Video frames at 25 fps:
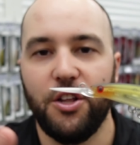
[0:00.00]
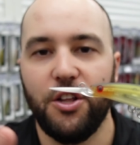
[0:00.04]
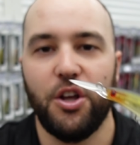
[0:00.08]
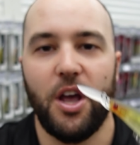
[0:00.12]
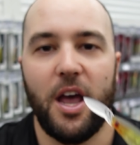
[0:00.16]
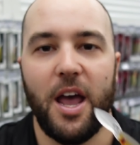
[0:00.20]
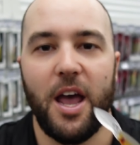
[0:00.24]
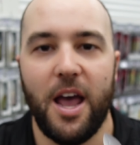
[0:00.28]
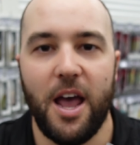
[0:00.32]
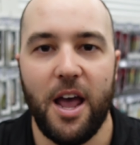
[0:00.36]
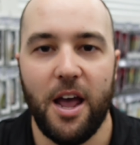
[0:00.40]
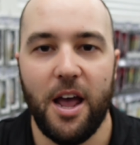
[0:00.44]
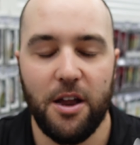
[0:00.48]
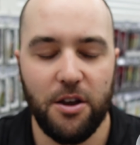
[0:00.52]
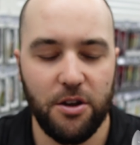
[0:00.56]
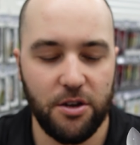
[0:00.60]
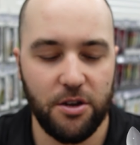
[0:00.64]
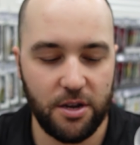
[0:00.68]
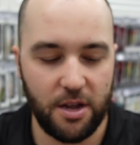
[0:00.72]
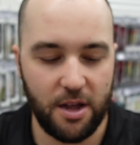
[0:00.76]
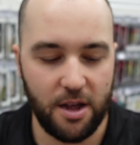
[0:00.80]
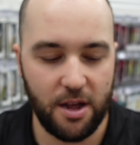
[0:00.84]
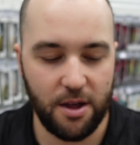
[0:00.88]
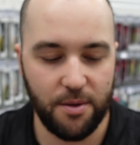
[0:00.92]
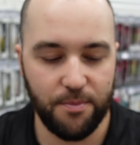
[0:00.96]
your hand,
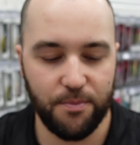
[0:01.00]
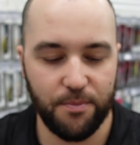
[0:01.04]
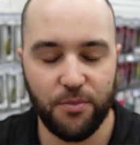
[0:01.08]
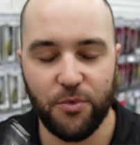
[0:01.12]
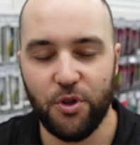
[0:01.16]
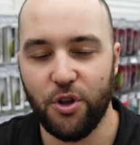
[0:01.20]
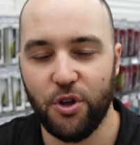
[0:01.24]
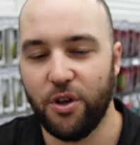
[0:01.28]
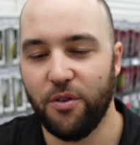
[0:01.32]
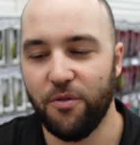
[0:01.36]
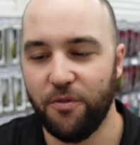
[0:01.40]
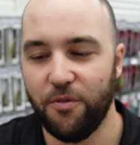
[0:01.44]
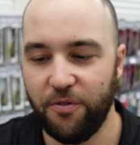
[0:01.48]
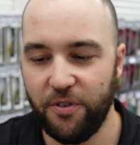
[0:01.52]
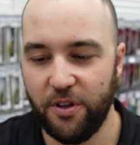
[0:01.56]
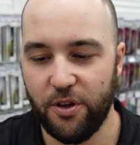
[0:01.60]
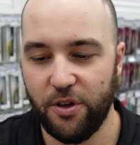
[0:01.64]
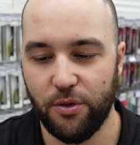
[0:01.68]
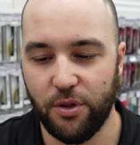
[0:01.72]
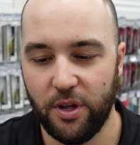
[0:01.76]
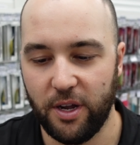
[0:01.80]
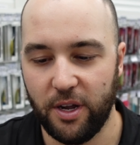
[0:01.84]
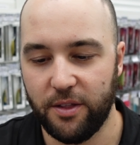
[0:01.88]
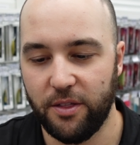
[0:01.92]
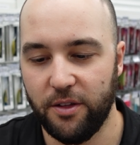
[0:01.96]
you can
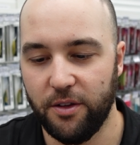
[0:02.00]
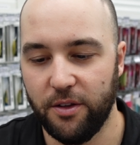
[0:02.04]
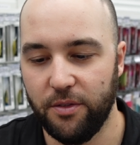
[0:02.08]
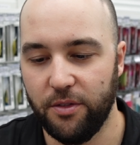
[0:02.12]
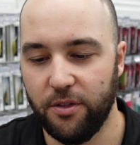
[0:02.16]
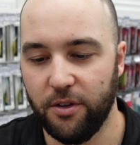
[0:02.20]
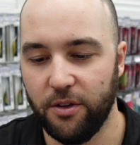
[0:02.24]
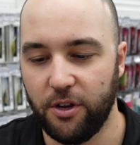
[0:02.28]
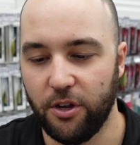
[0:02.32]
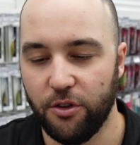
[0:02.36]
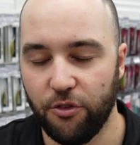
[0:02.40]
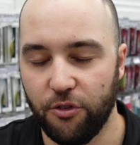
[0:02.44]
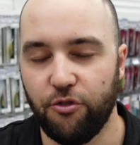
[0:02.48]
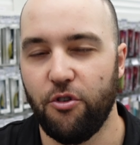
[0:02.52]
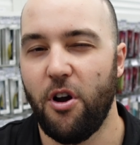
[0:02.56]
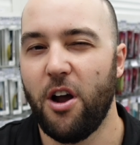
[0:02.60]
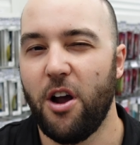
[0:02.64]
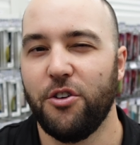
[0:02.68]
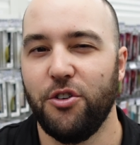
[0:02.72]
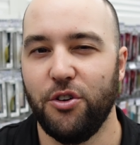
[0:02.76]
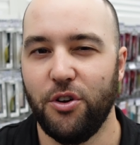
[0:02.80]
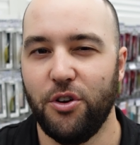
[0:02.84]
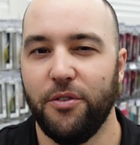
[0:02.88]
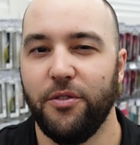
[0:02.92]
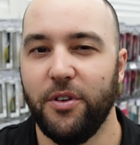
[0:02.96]
feel like the
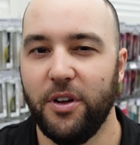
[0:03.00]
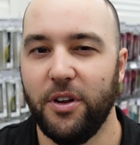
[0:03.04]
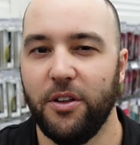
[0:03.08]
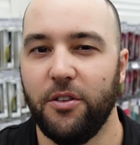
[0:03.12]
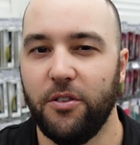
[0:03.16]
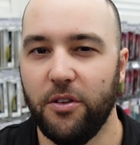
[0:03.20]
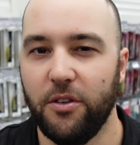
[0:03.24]
construction of it.